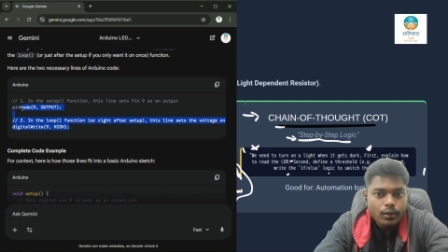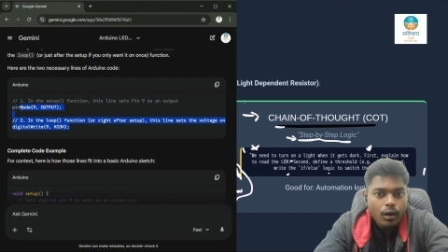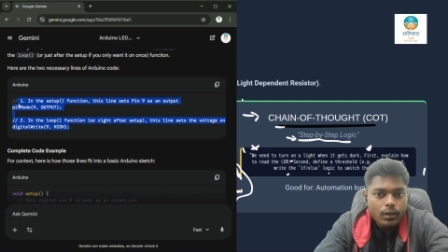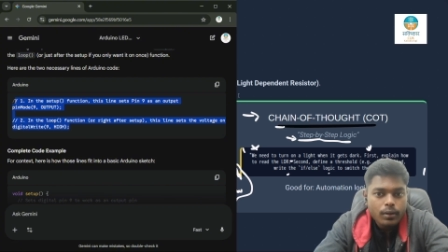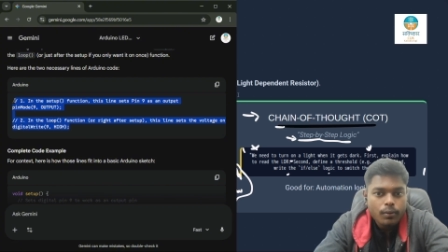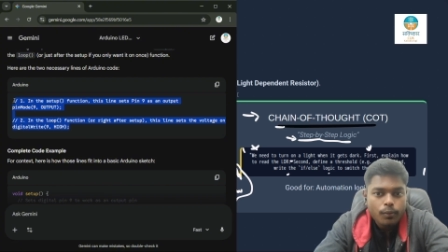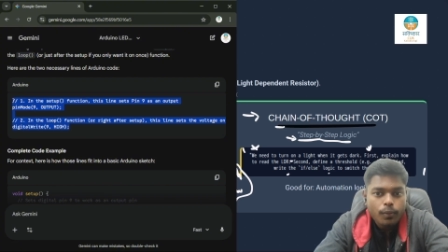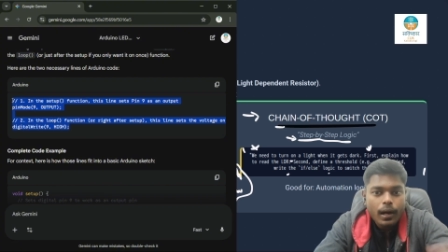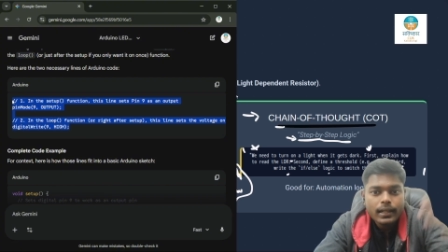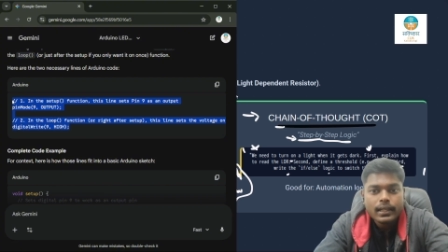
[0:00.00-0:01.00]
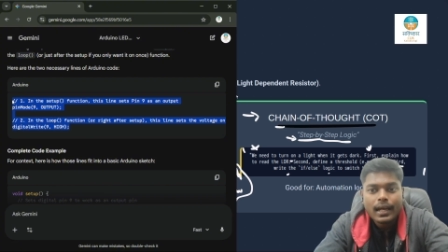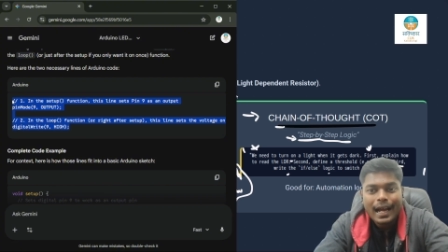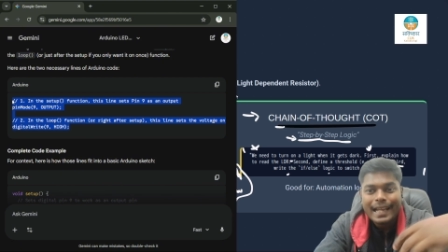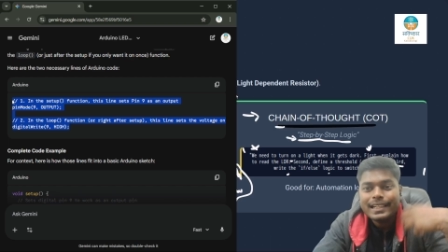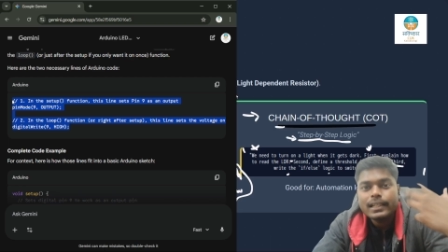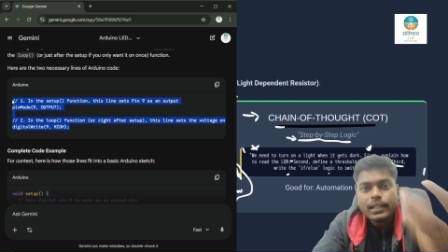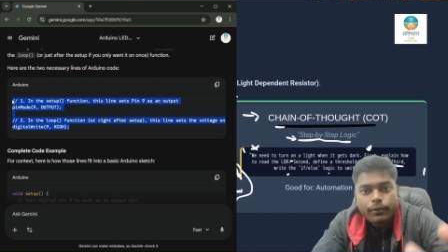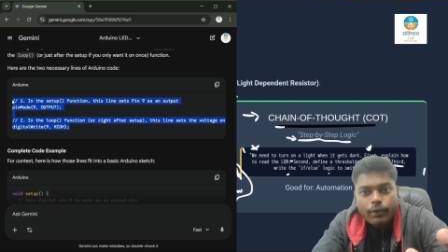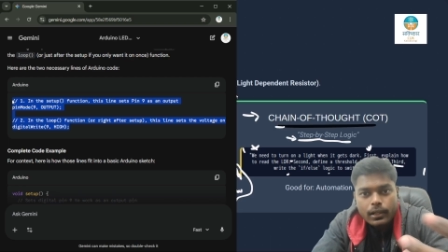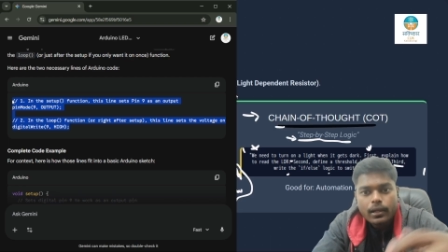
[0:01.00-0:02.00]
not what I
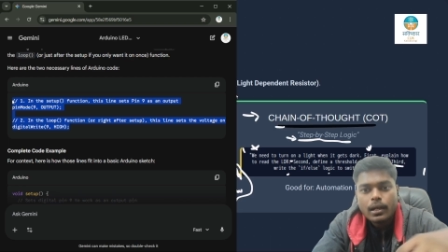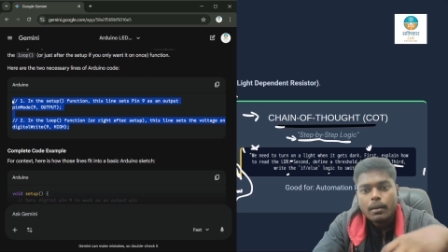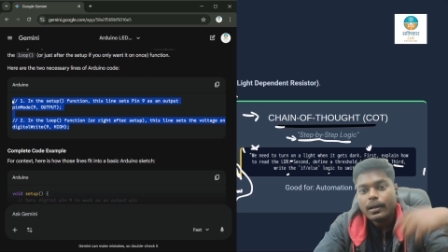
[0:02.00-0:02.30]
really want,